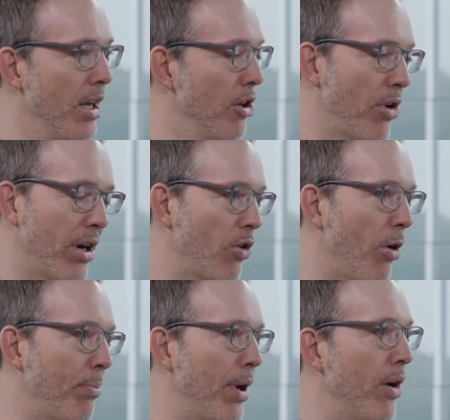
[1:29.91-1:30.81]
try to
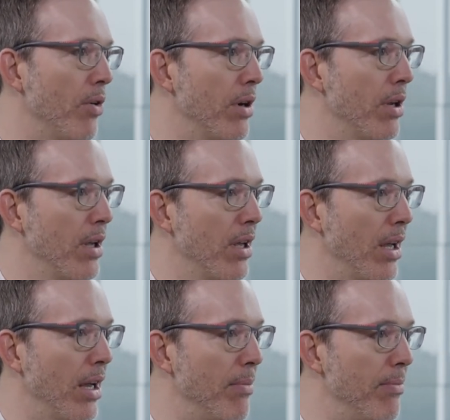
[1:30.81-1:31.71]
compound
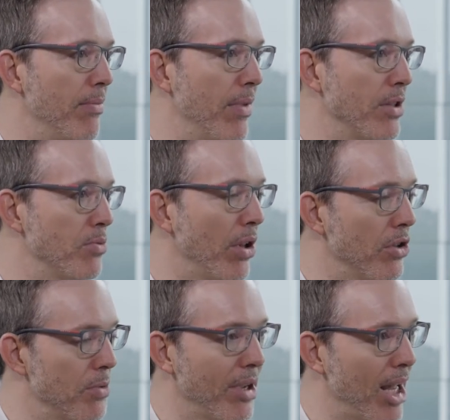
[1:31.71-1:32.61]
as well
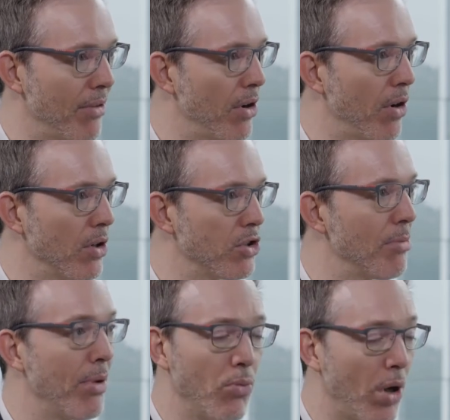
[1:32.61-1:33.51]
as we can over the long
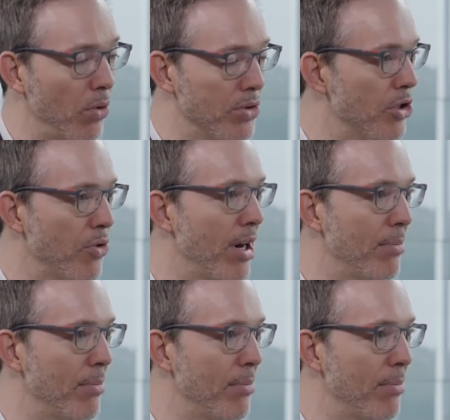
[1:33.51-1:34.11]
term, while also trying to